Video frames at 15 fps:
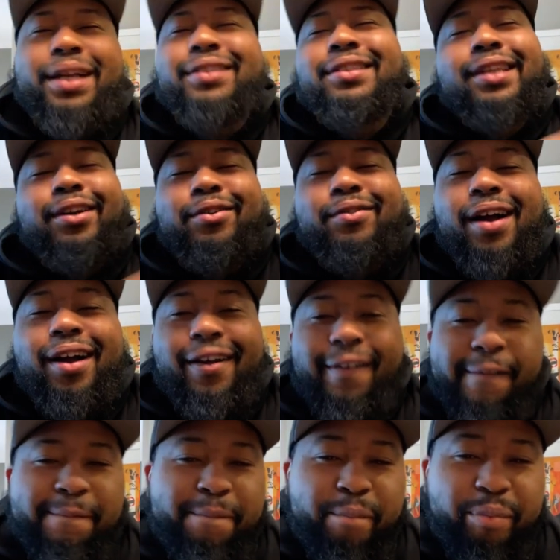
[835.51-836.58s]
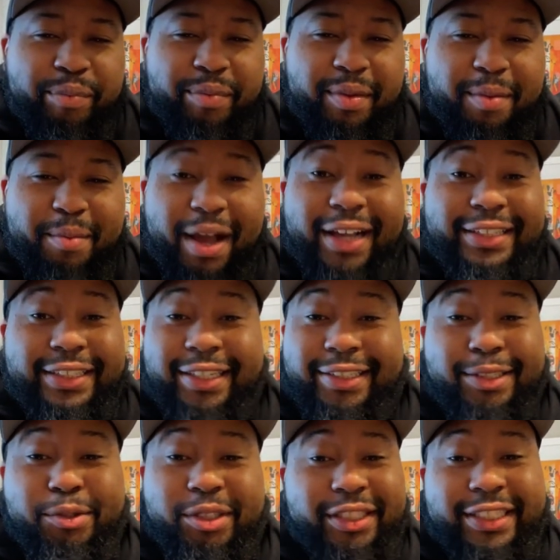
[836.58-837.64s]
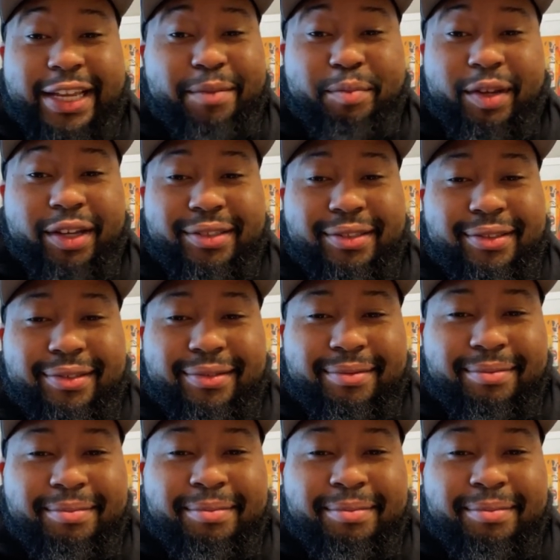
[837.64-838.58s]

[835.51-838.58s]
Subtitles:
but I just let her rock. But I could tell she was just getting pissed.